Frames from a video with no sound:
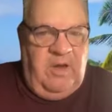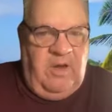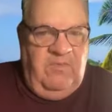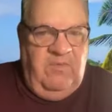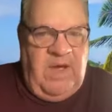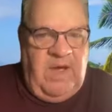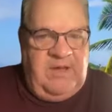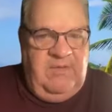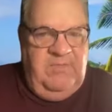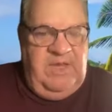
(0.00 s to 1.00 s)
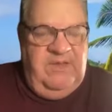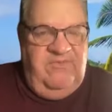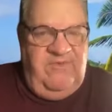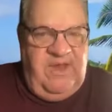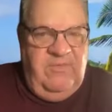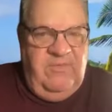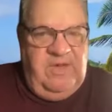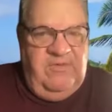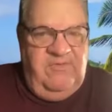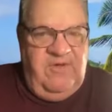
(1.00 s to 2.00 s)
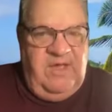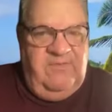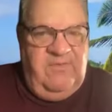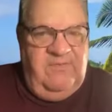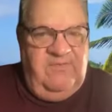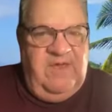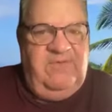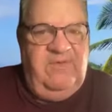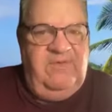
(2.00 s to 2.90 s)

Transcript: Iraq and be the general in charge of Desert